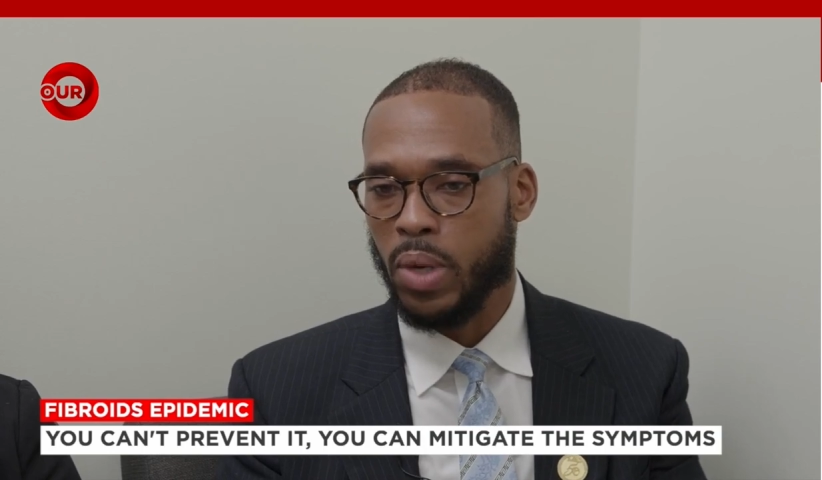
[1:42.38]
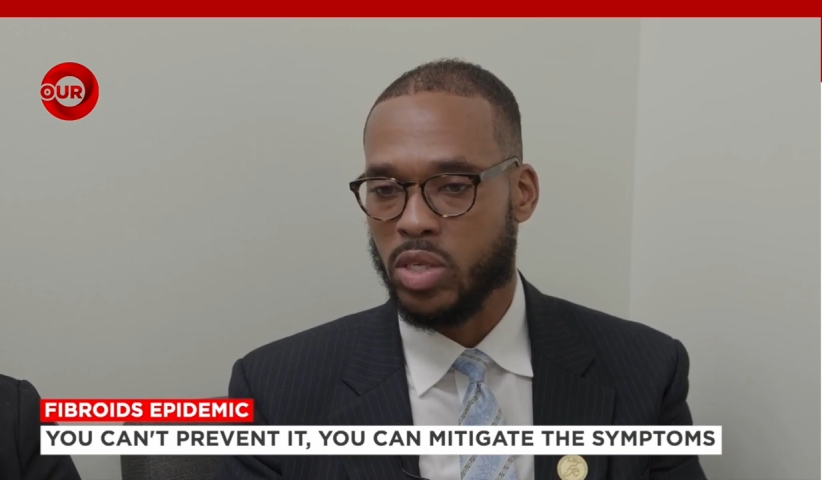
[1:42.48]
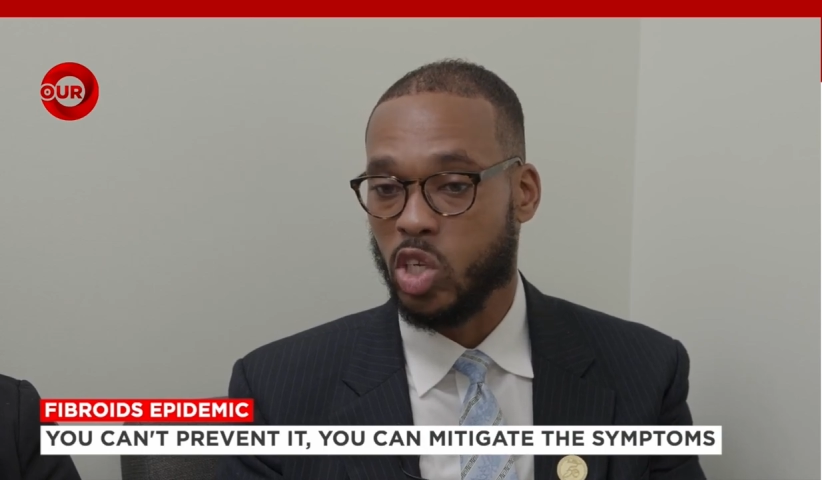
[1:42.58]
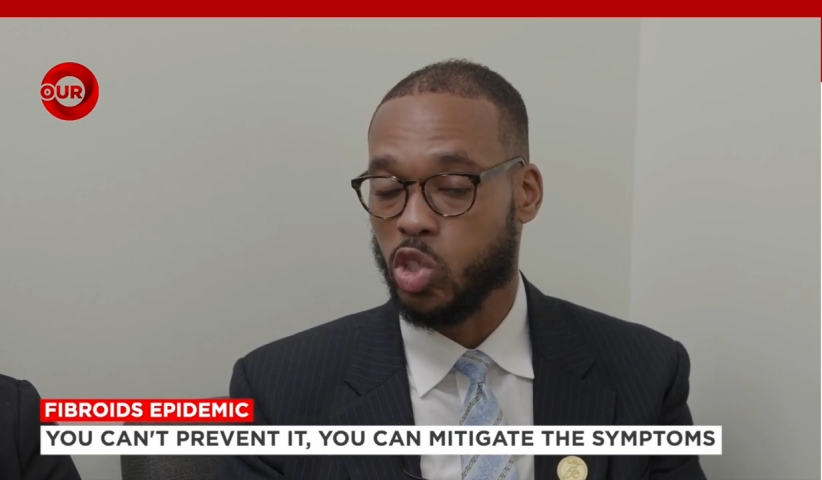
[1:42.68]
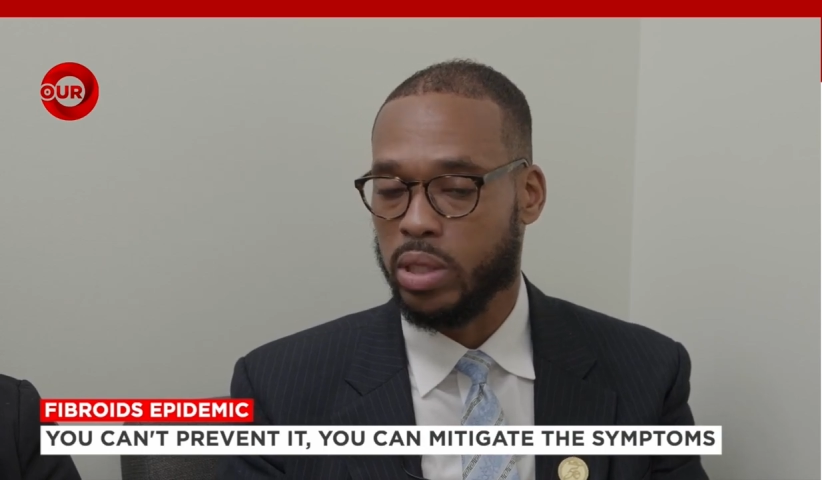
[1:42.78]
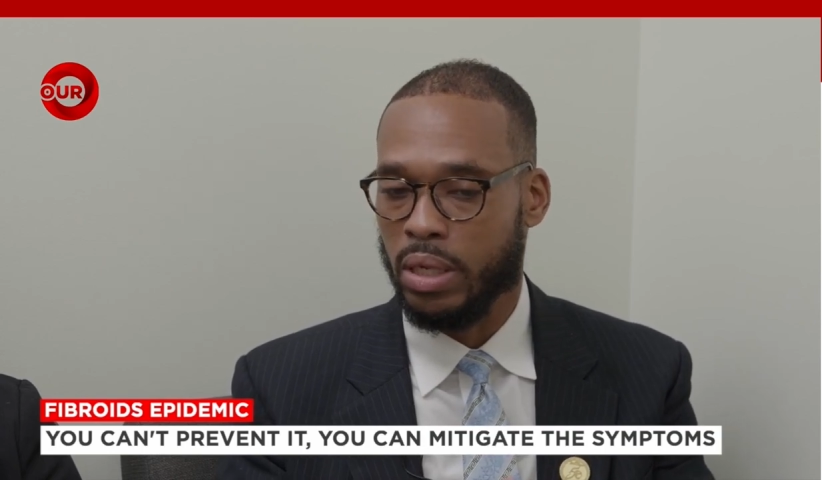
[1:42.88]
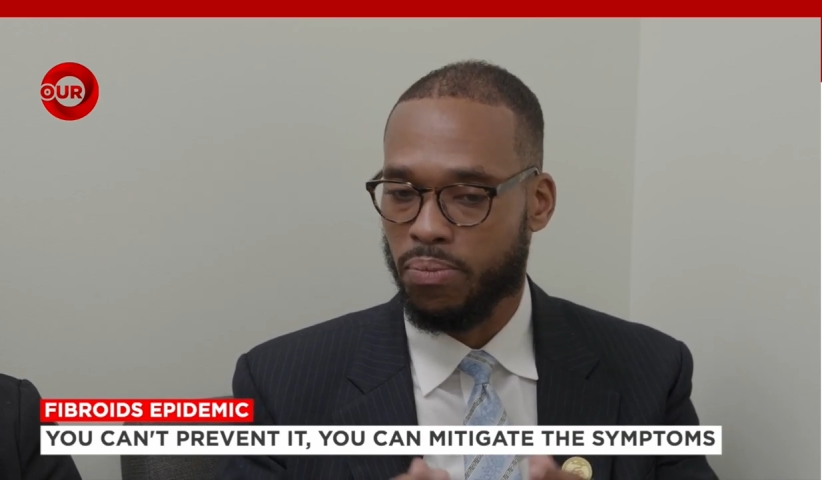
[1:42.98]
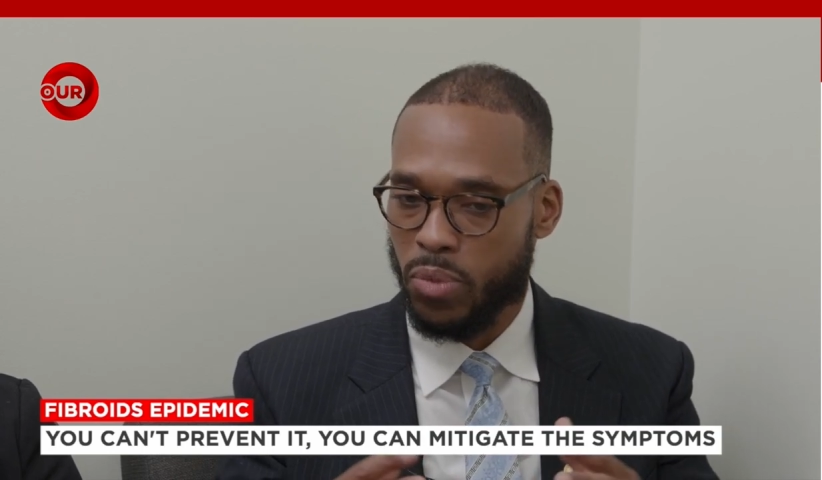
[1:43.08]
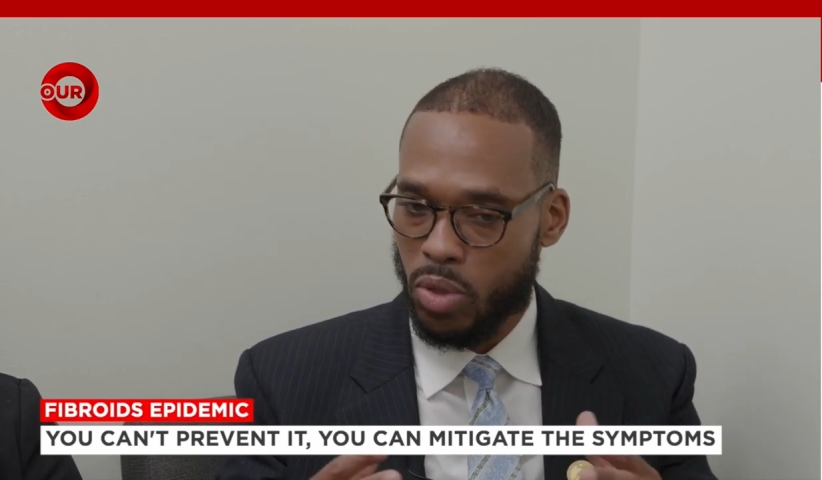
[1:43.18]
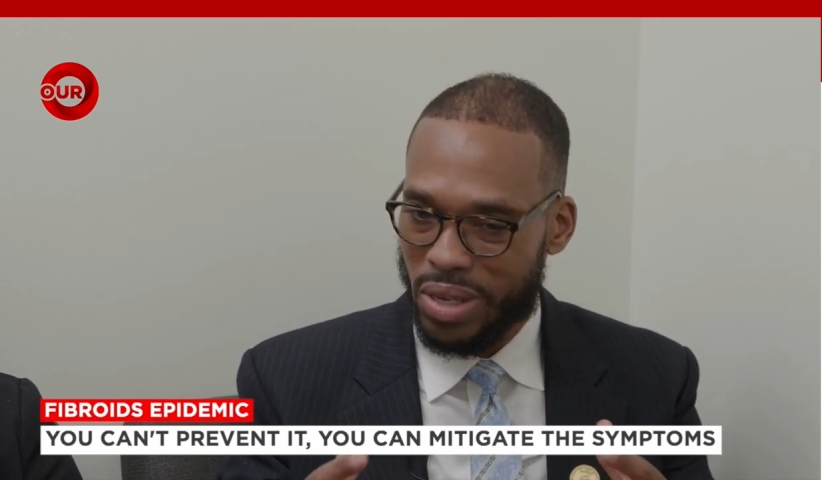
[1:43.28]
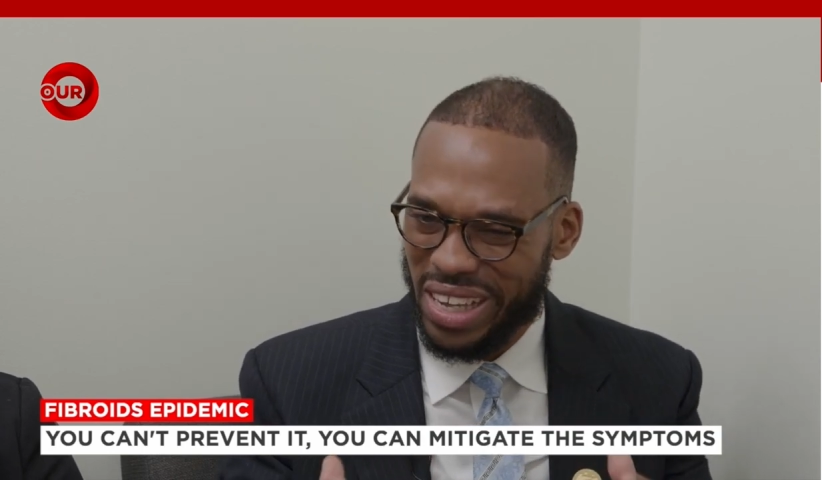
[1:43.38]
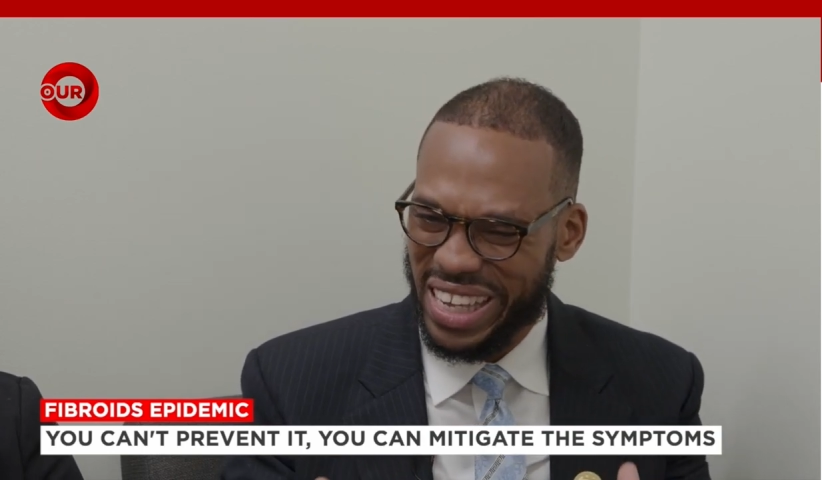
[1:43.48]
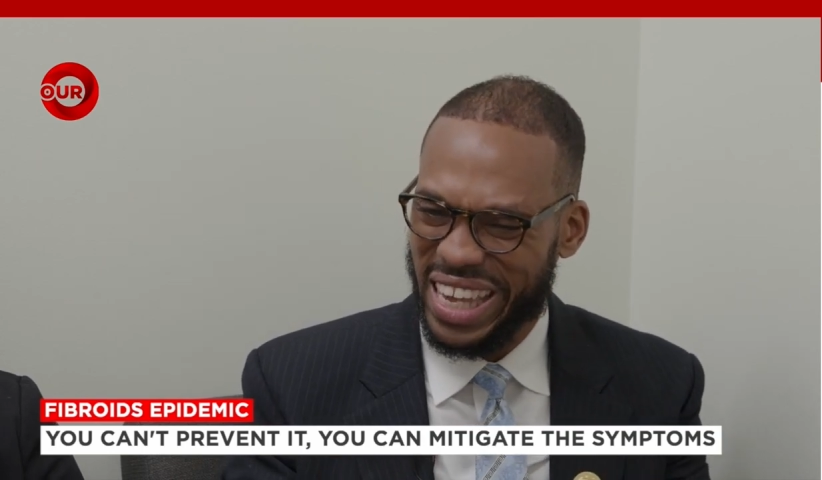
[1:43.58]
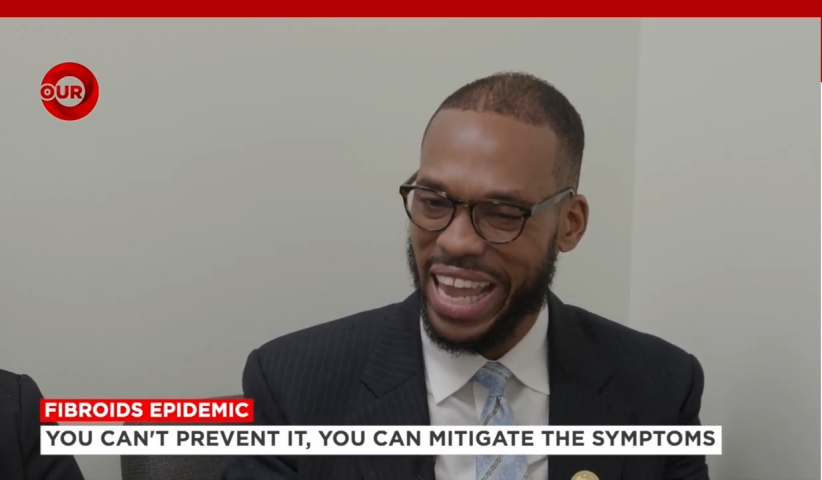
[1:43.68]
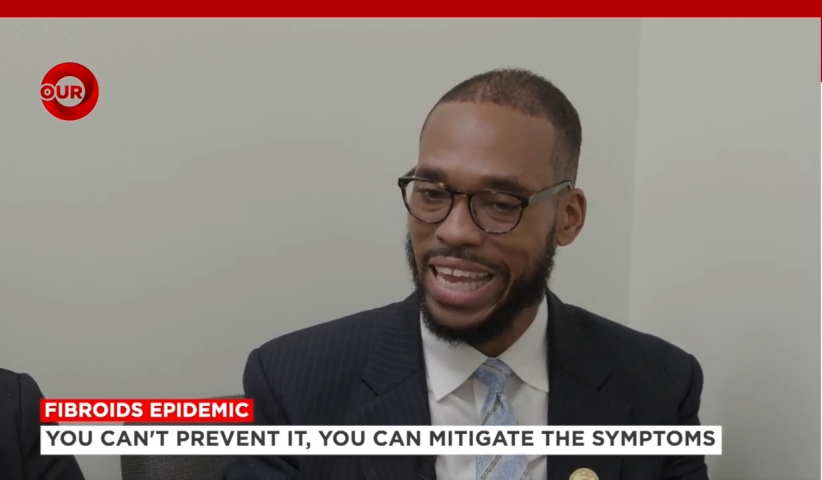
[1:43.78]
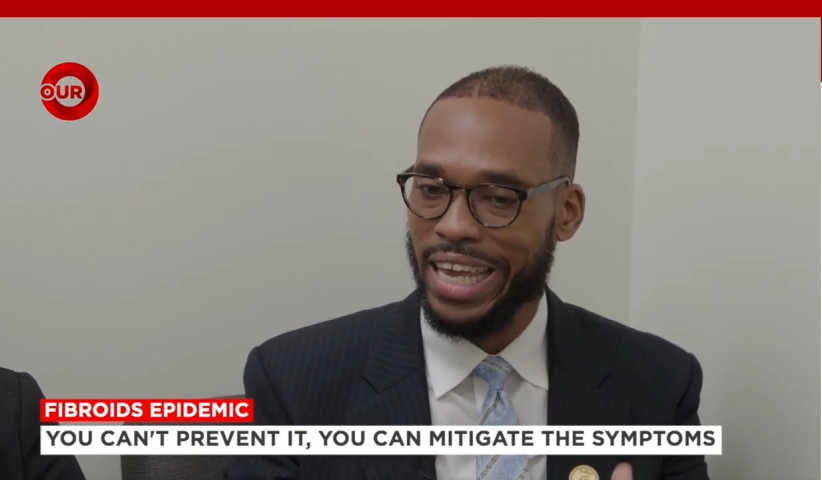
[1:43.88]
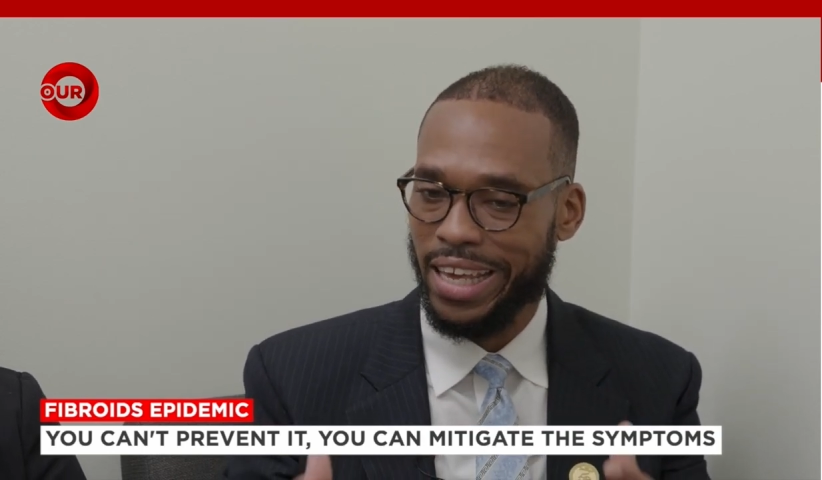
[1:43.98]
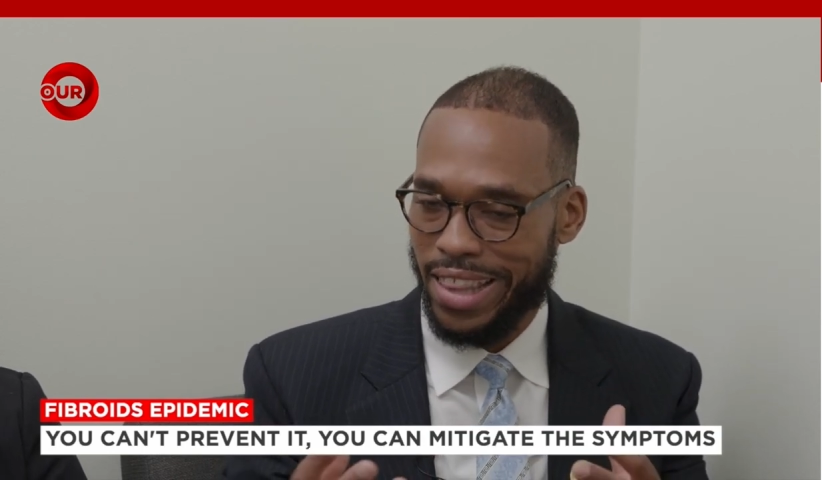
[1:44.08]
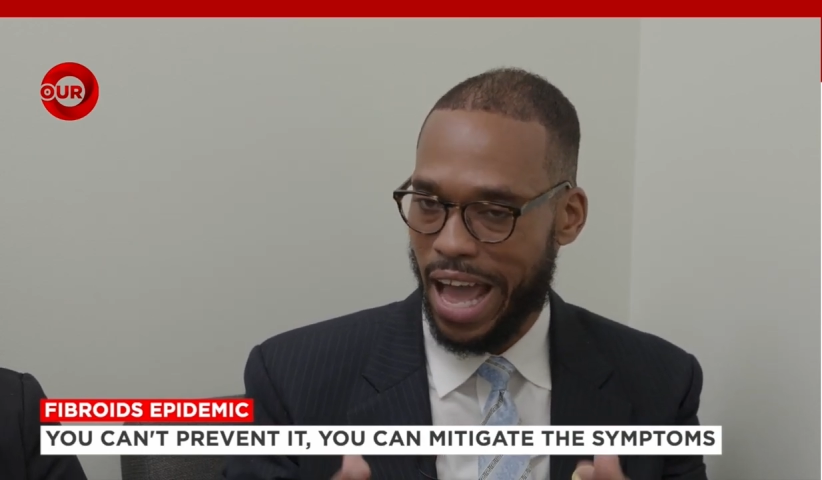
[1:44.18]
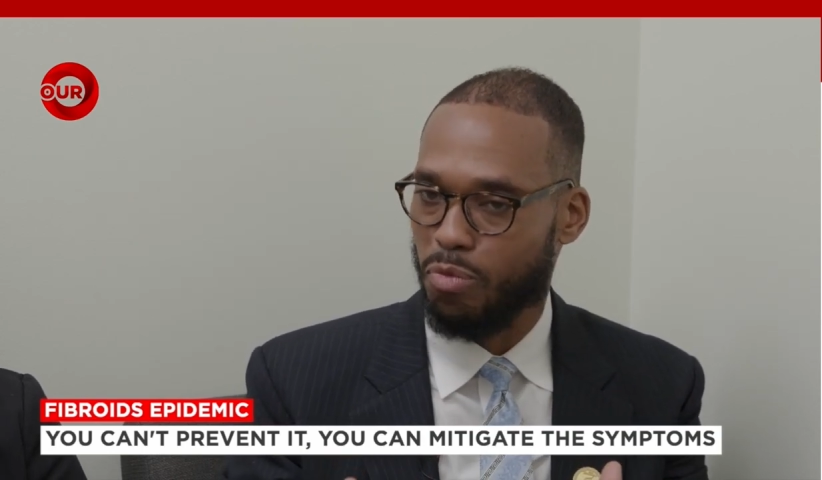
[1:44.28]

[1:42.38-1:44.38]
essentially gaining